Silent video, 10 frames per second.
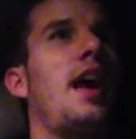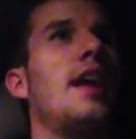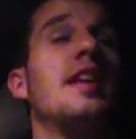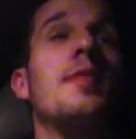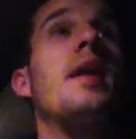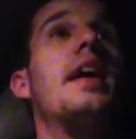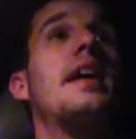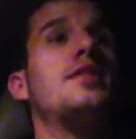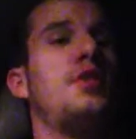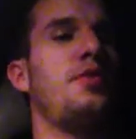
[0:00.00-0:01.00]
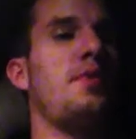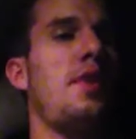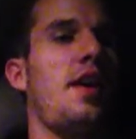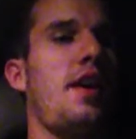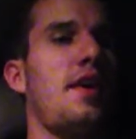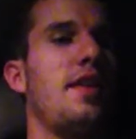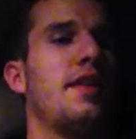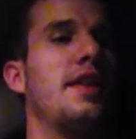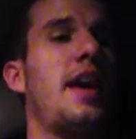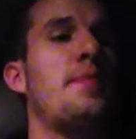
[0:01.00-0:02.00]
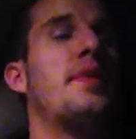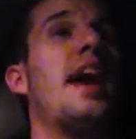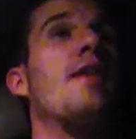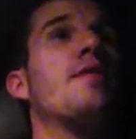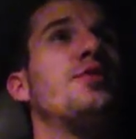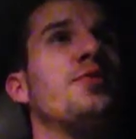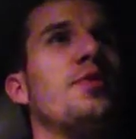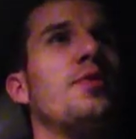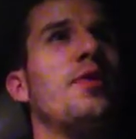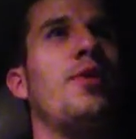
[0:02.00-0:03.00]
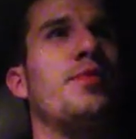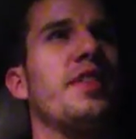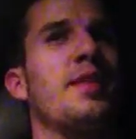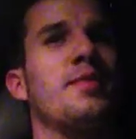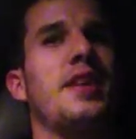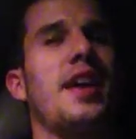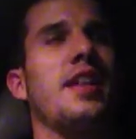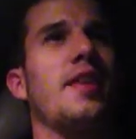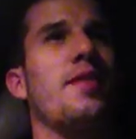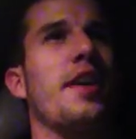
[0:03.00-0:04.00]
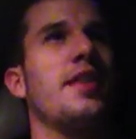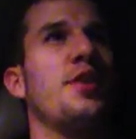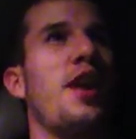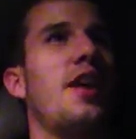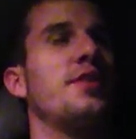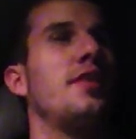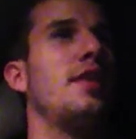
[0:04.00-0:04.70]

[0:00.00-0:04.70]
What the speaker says: I did make it to Cape Garridrew. Hopefully, I'm saying that right, Josh.